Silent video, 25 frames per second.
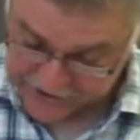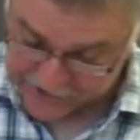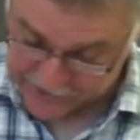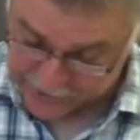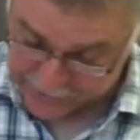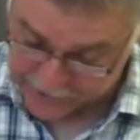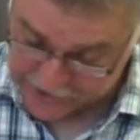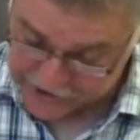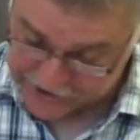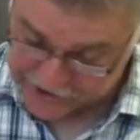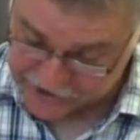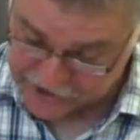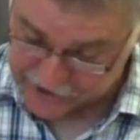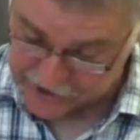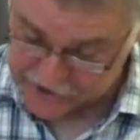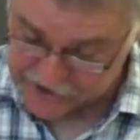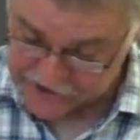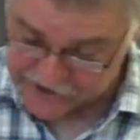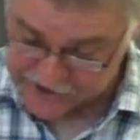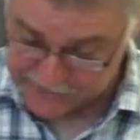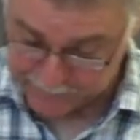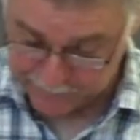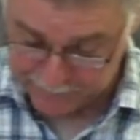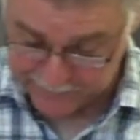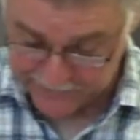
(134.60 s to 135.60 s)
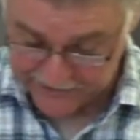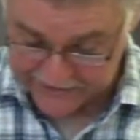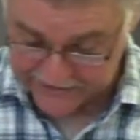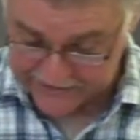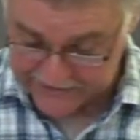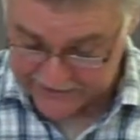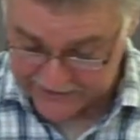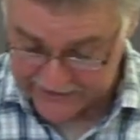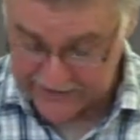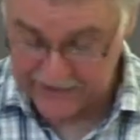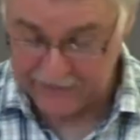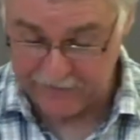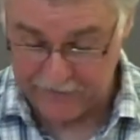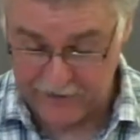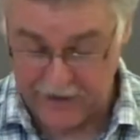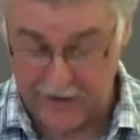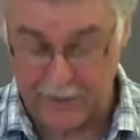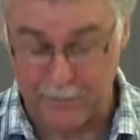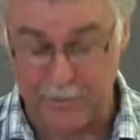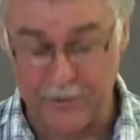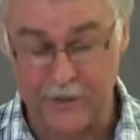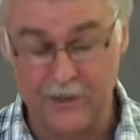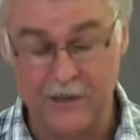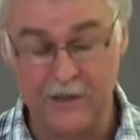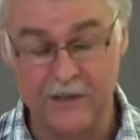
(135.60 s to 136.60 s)
the Christian simply gave
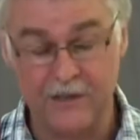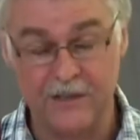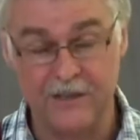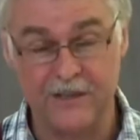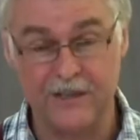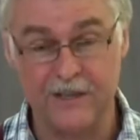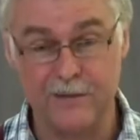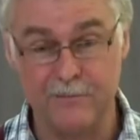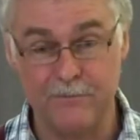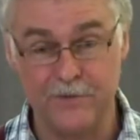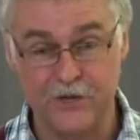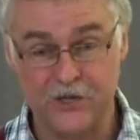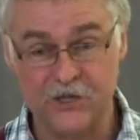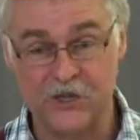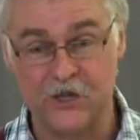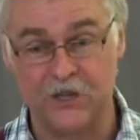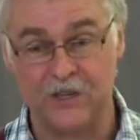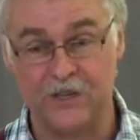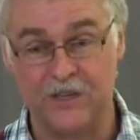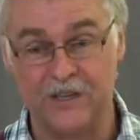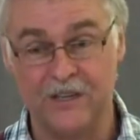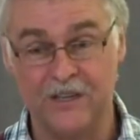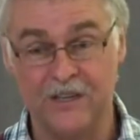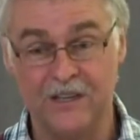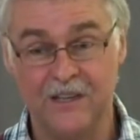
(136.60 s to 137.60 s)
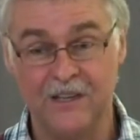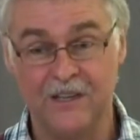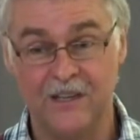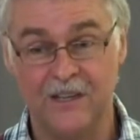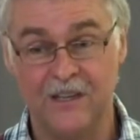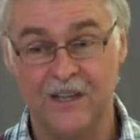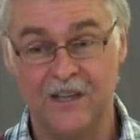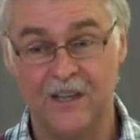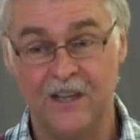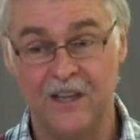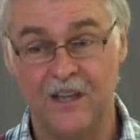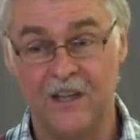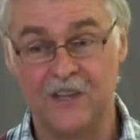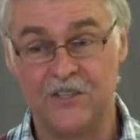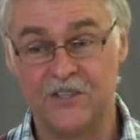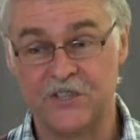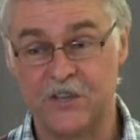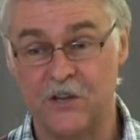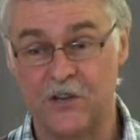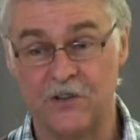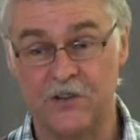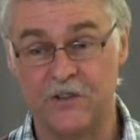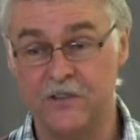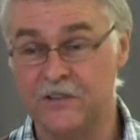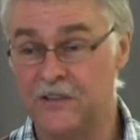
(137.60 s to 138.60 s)
up the mission, and
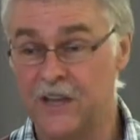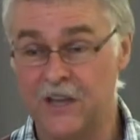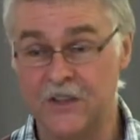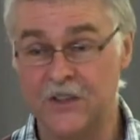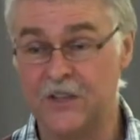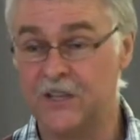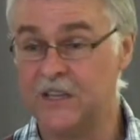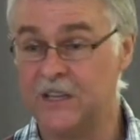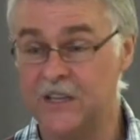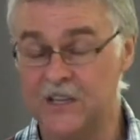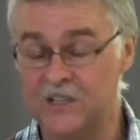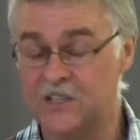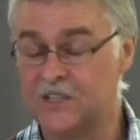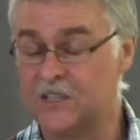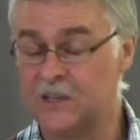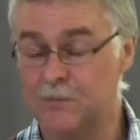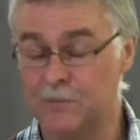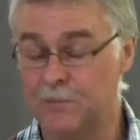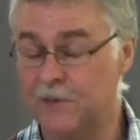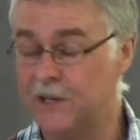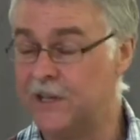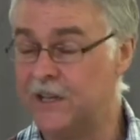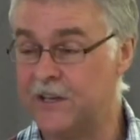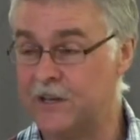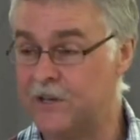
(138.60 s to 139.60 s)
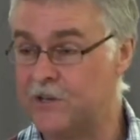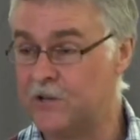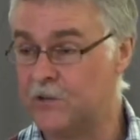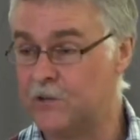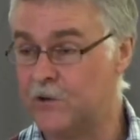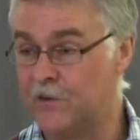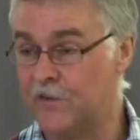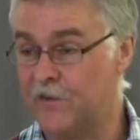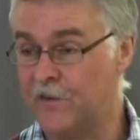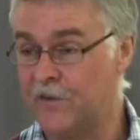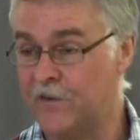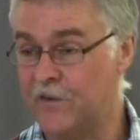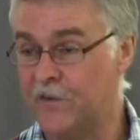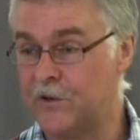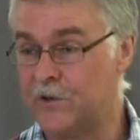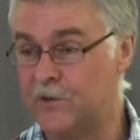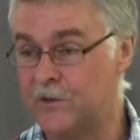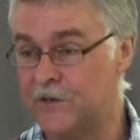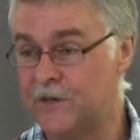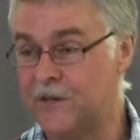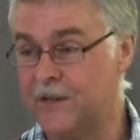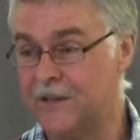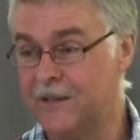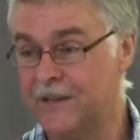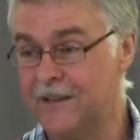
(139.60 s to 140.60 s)
so nothing gets completed or
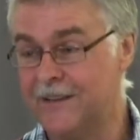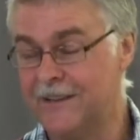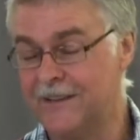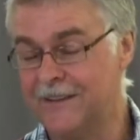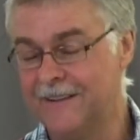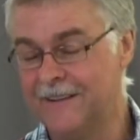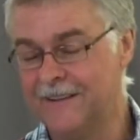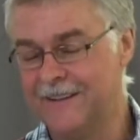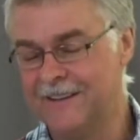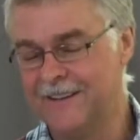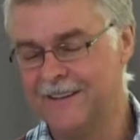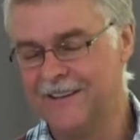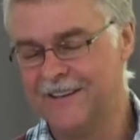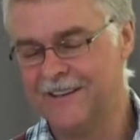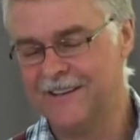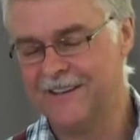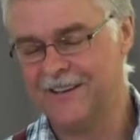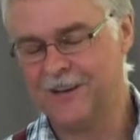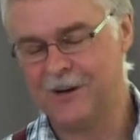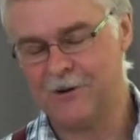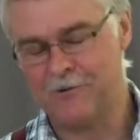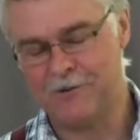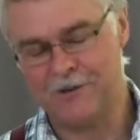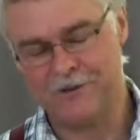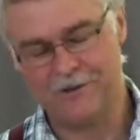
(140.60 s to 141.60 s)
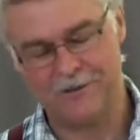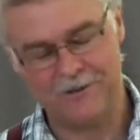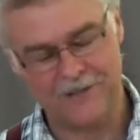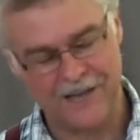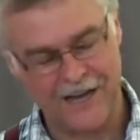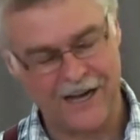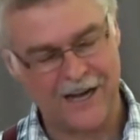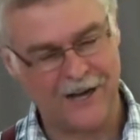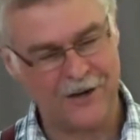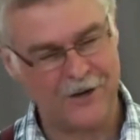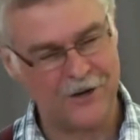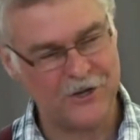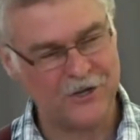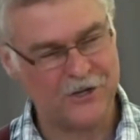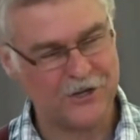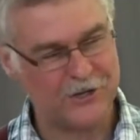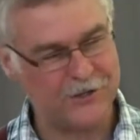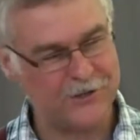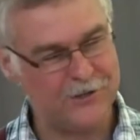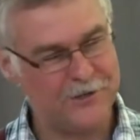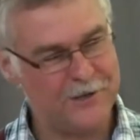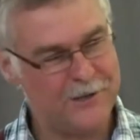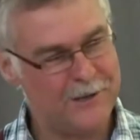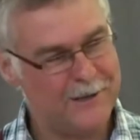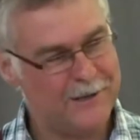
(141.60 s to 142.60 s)
fulfilled. And I want to encourage
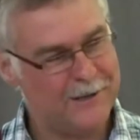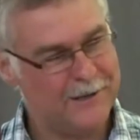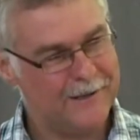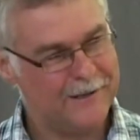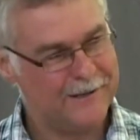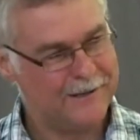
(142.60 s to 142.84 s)
you,